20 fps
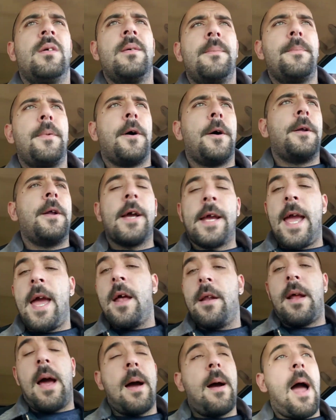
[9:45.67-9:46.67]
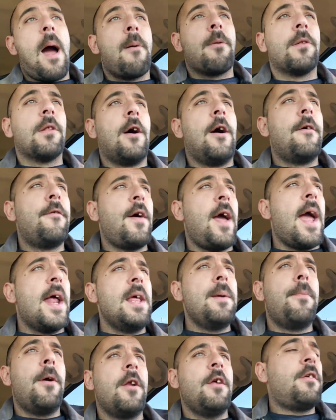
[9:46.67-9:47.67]
But again, I would love
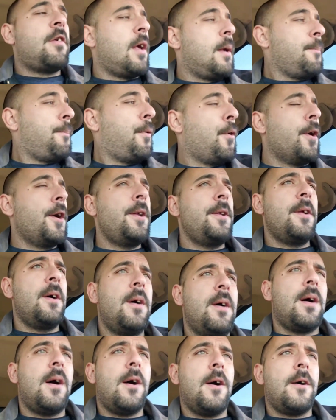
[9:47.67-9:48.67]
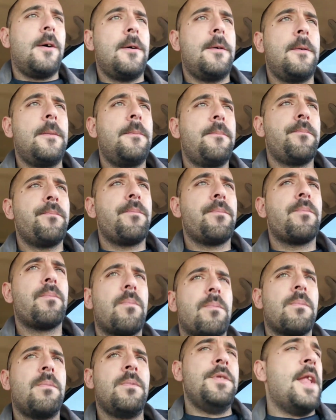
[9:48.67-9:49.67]
anybody's input,
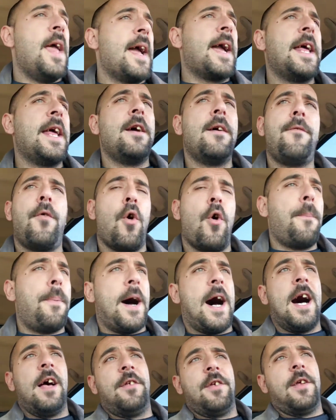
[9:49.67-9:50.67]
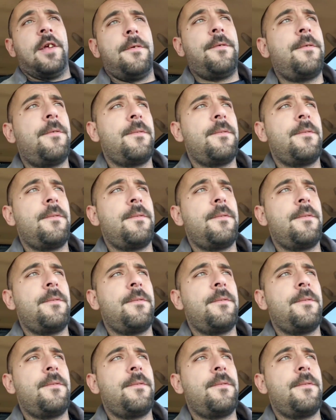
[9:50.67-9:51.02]
negative or positive.